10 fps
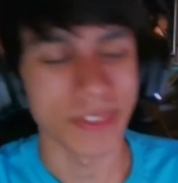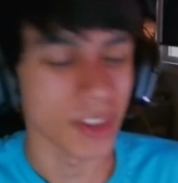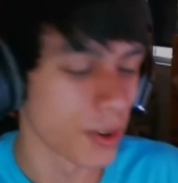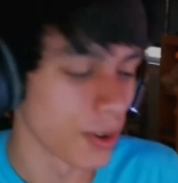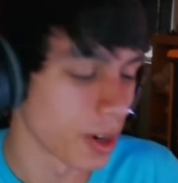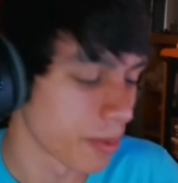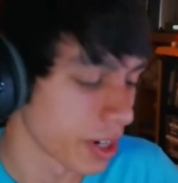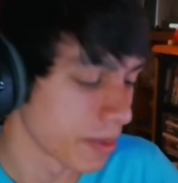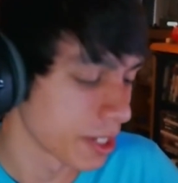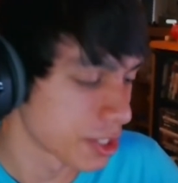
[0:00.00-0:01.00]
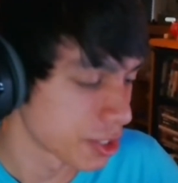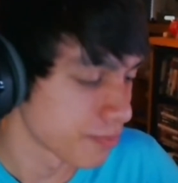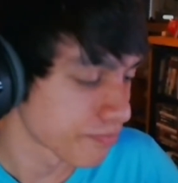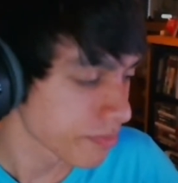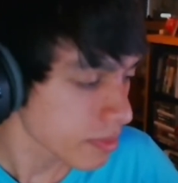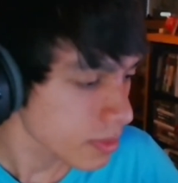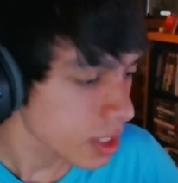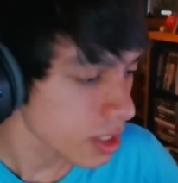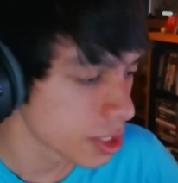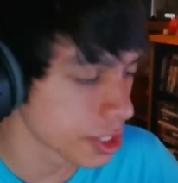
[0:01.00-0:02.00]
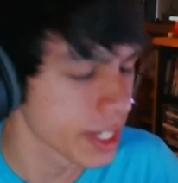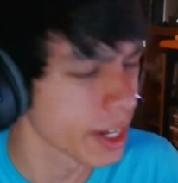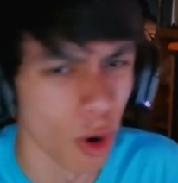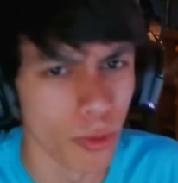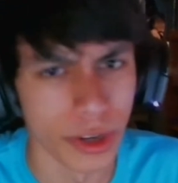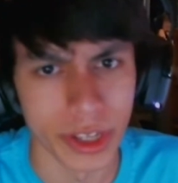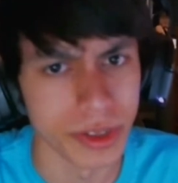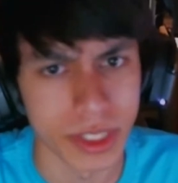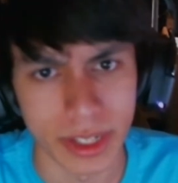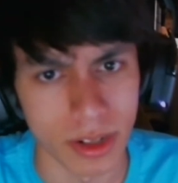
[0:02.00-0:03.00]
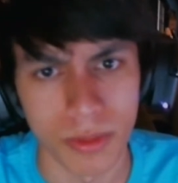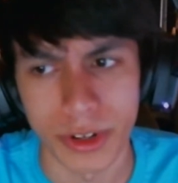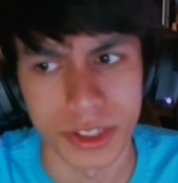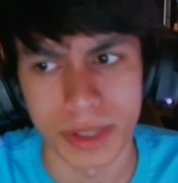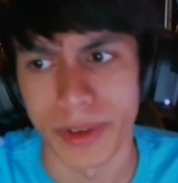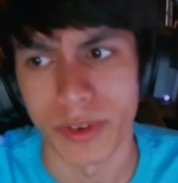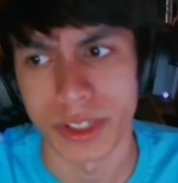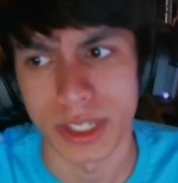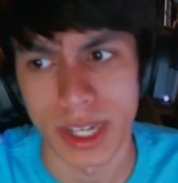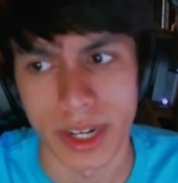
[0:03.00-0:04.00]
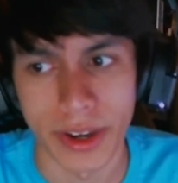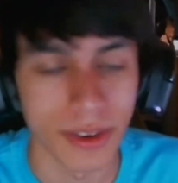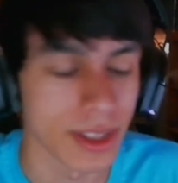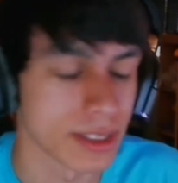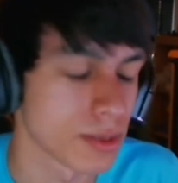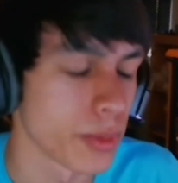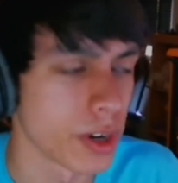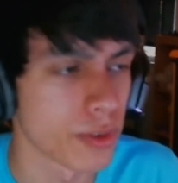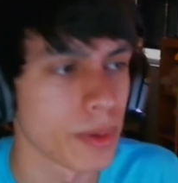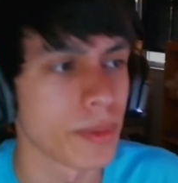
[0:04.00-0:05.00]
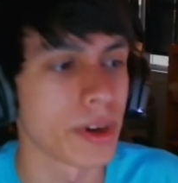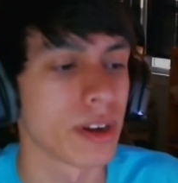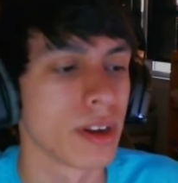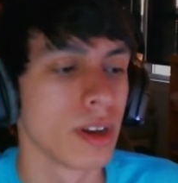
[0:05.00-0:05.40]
or pretty much just like overusing my voice a lot. Now I know that's weird for me, but